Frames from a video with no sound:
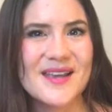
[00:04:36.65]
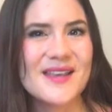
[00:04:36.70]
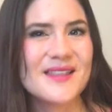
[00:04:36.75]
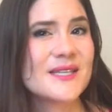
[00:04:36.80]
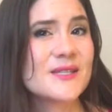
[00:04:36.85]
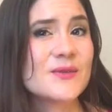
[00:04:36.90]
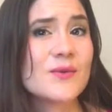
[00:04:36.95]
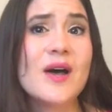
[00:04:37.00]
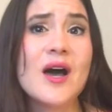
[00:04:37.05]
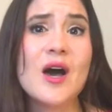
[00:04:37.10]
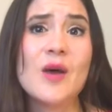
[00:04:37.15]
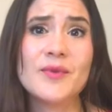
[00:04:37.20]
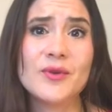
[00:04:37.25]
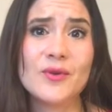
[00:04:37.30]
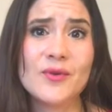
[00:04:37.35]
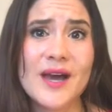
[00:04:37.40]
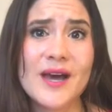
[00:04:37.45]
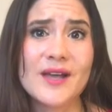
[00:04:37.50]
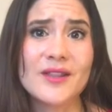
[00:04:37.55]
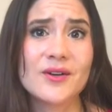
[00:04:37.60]
This will help you
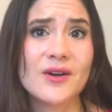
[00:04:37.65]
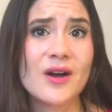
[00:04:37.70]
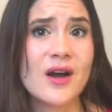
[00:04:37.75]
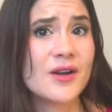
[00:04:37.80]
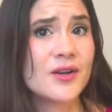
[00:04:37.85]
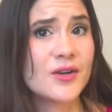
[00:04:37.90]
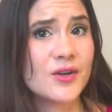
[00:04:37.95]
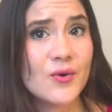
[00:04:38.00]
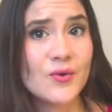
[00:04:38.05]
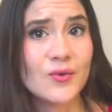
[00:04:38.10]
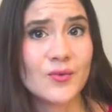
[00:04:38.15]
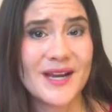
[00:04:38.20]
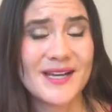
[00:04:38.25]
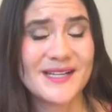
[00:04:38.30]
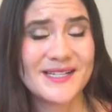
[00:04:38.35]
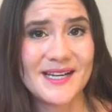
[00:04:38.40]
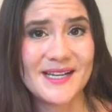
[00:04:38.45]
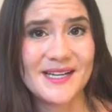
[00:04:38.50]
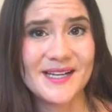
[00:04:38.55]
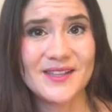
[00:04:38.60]
gather unknown rate
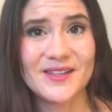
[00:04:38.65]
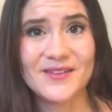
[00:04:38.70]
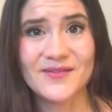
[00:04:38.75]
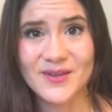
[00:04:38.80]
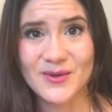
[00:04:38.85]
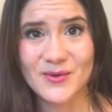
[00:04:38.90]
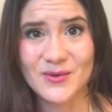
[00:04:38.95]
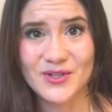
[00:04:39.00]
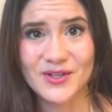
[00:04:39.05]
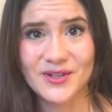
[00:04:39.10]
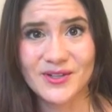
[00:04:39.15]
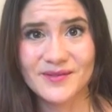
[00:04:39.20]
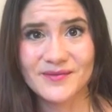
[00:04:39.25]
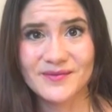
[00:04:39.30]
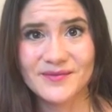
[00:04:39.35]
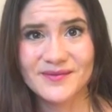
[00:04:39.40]
data in the future.